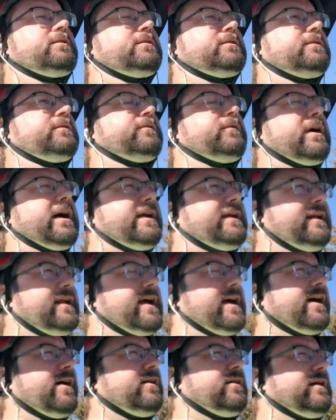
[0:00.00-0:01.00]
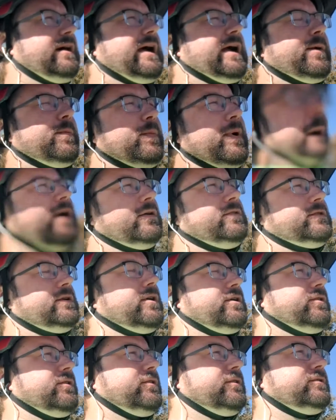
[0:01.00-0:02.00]
Right now, I'm out
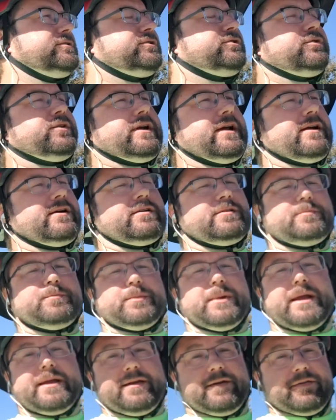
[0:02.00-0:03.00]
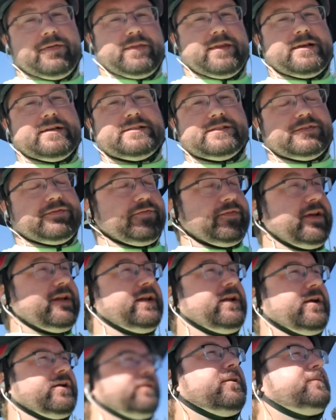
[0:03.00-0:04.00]
on the trail making this
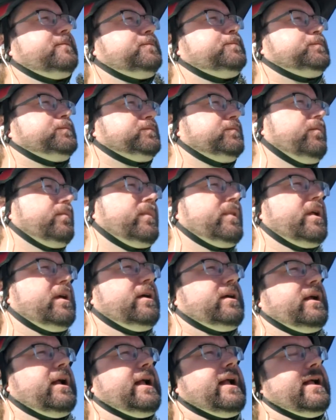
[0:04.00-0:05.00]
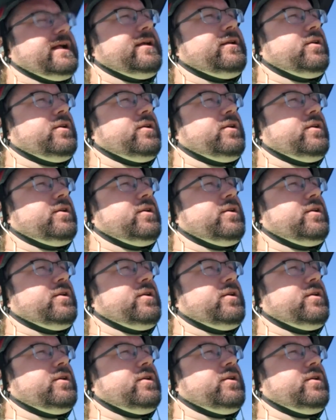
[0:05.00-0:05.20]
video, and